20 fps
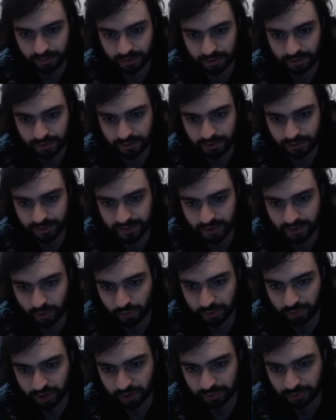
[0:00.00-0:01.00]
So
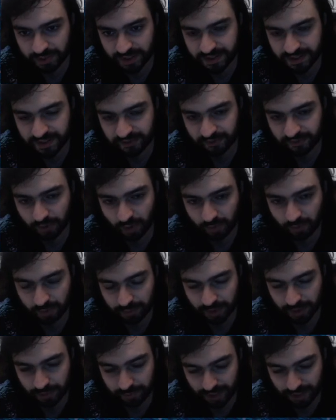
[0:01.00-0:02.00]
bishop takes d4 would be
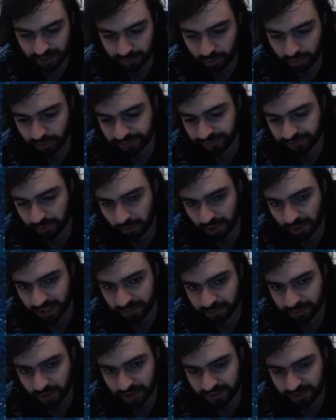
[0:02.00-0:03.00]
a bad move for white
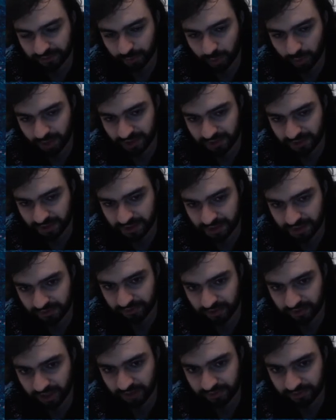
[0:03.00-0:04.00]
because of queen takes
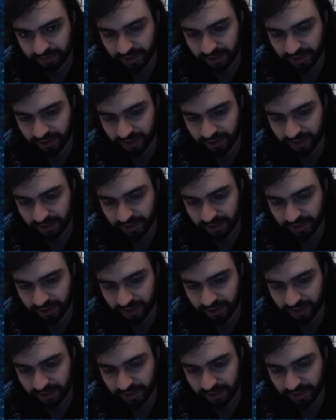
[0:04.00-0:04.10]
d5.